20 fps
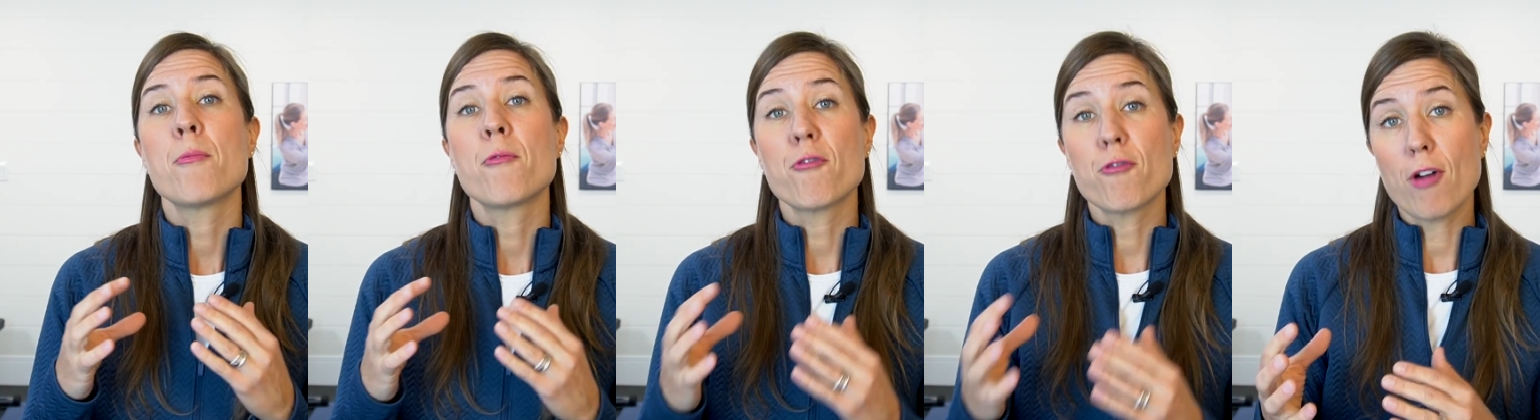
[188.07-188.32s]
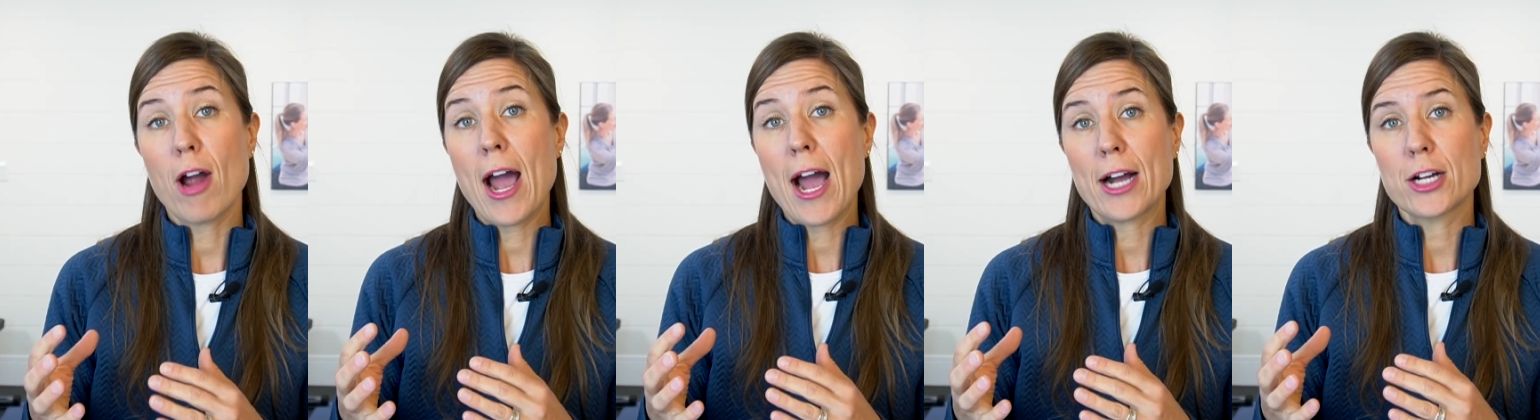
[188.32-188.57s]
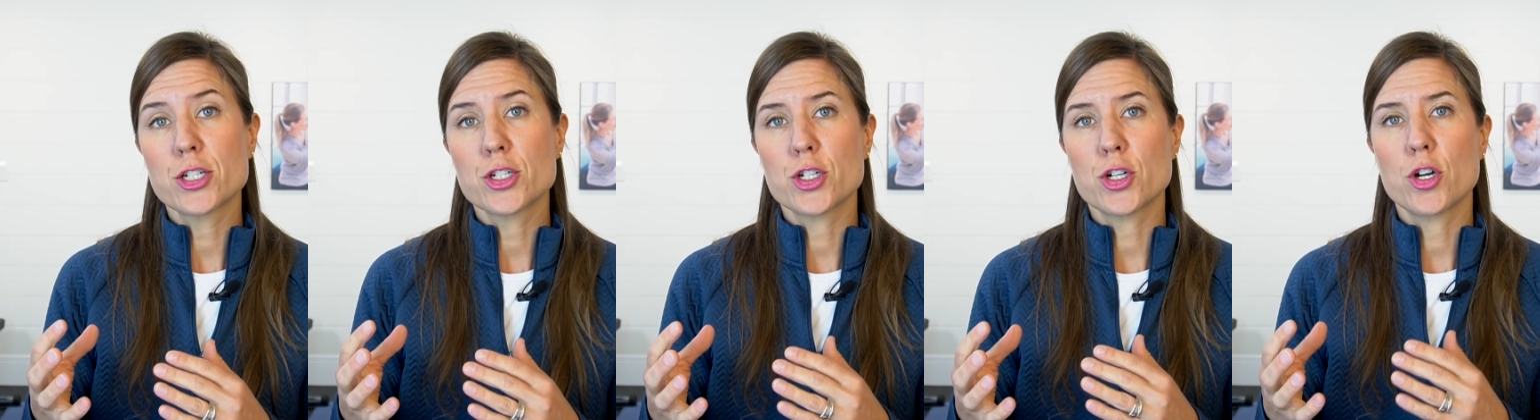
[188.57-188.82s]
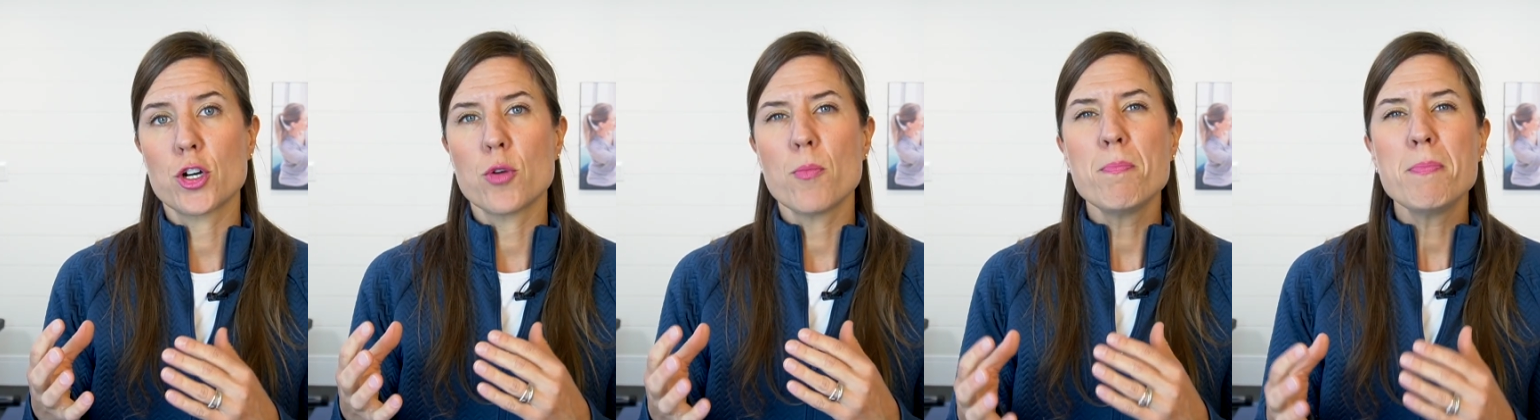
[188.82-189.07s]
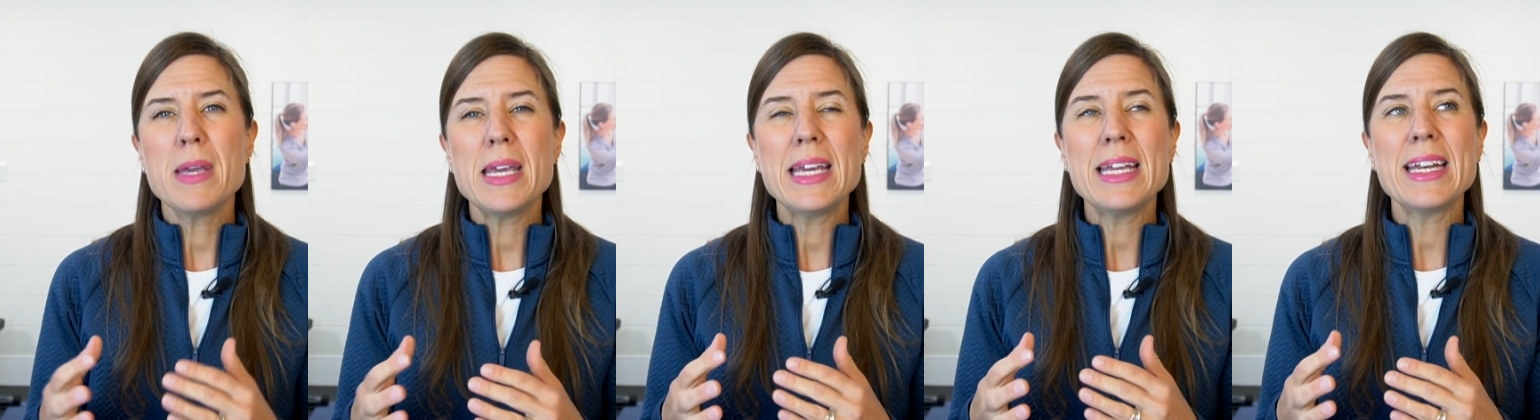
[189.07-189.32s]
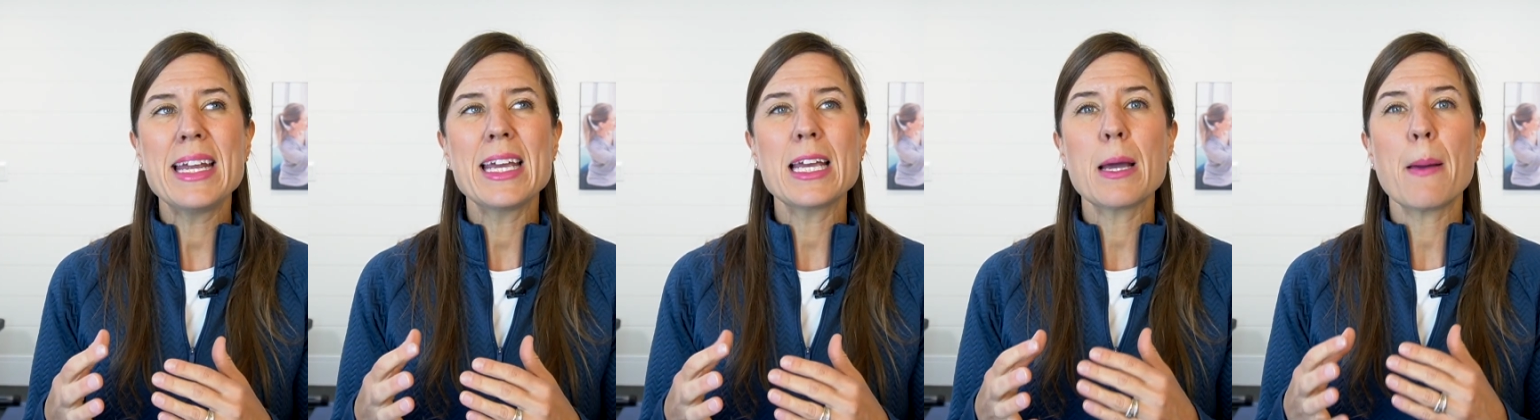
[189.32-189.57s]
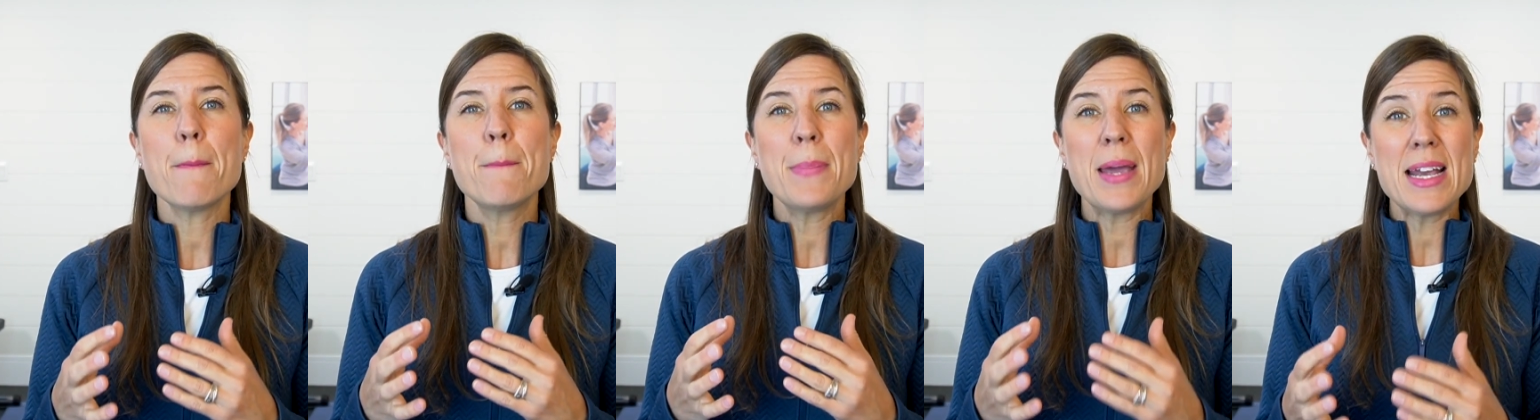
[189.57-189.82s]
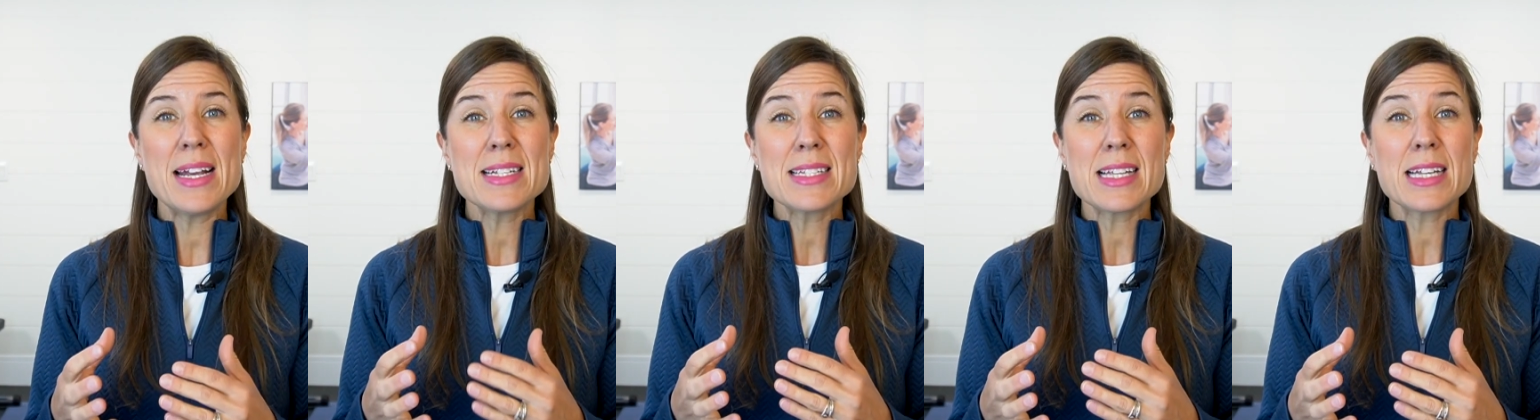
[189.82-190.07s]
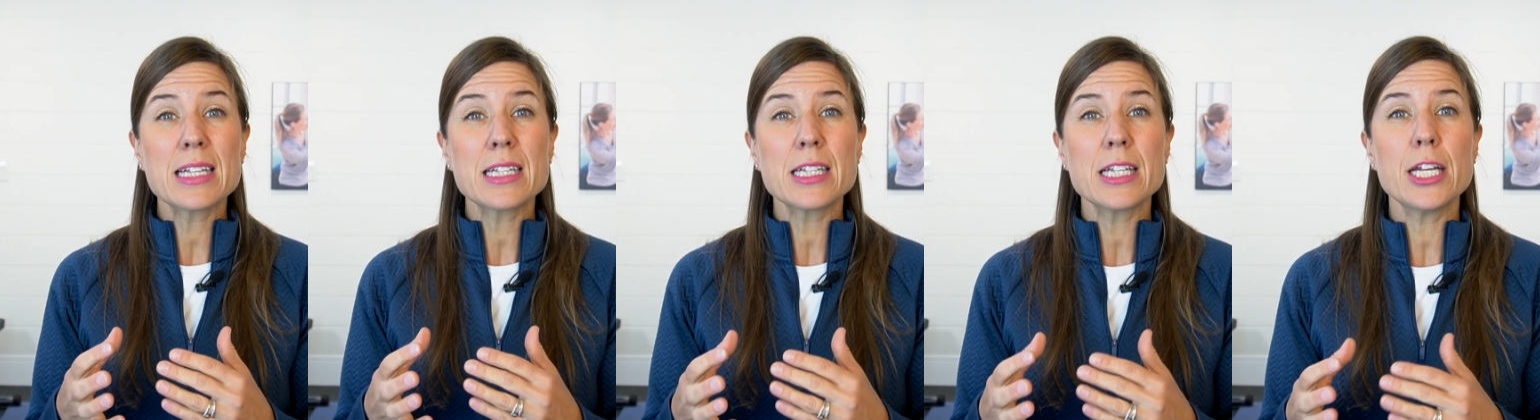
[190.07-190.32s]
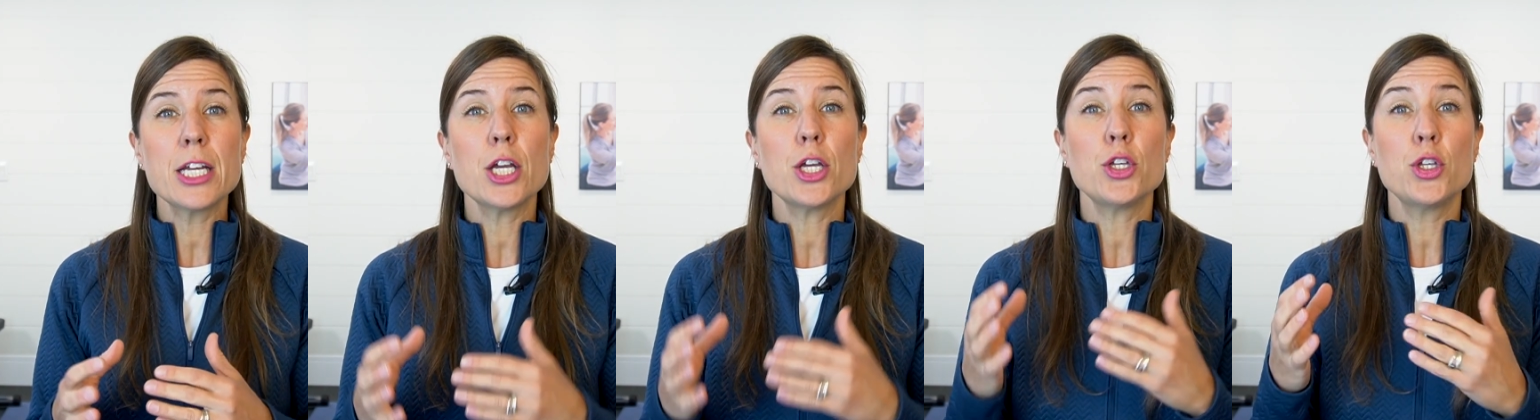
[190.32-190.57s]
fracture, meaning basically